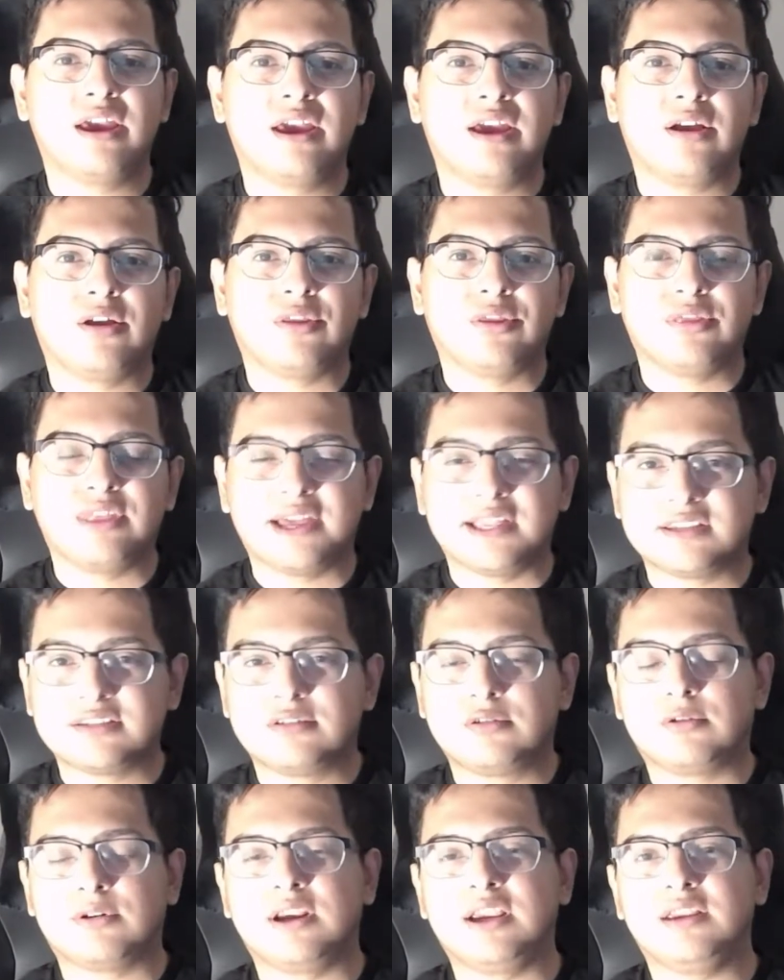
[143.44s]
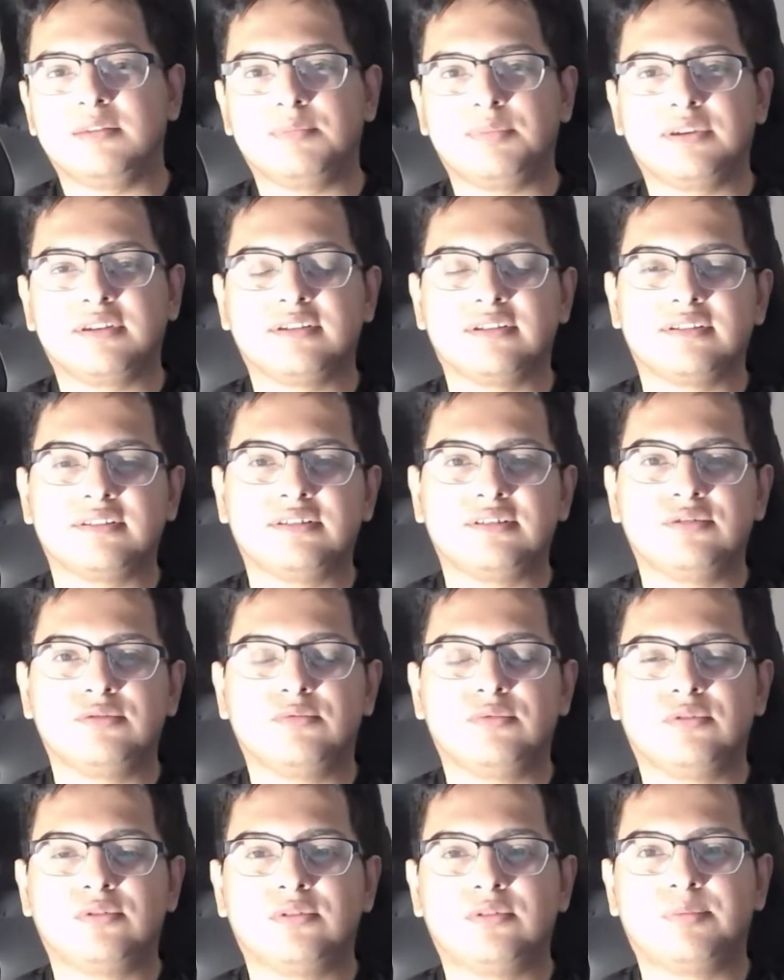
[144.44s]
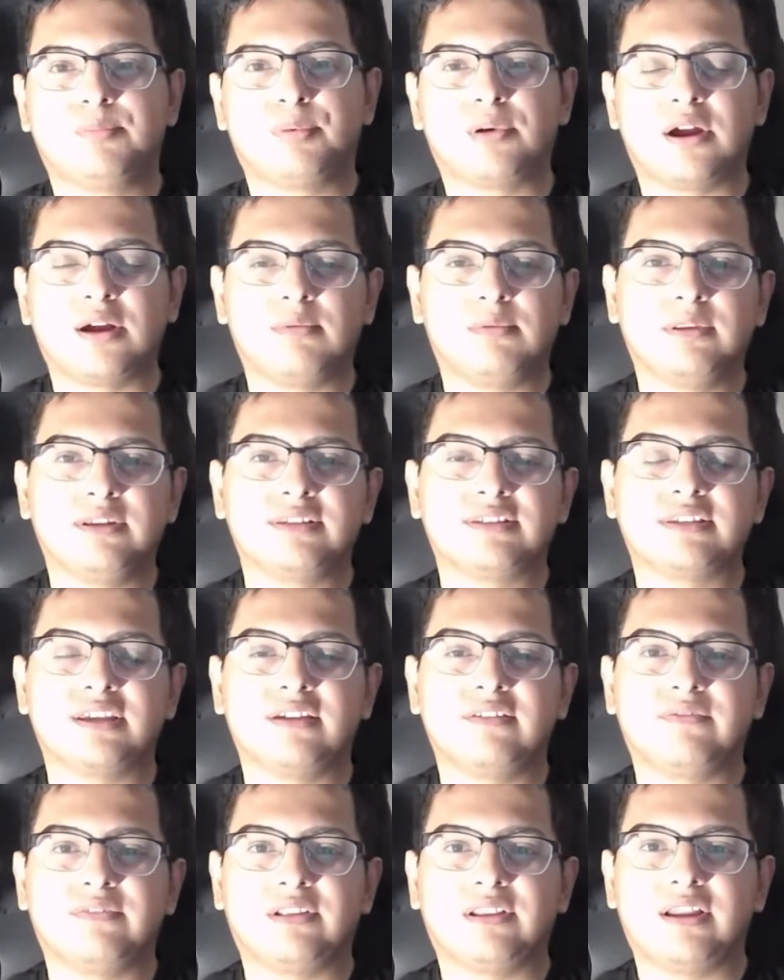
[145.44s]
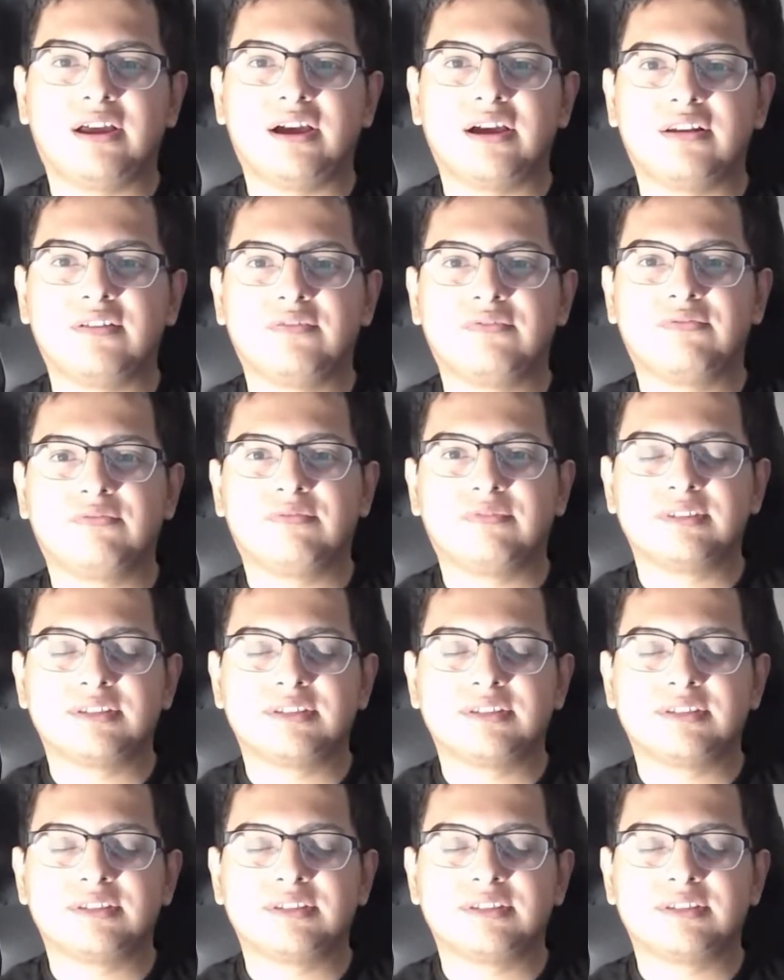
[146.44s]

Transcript: that's great because you will probably save a lot of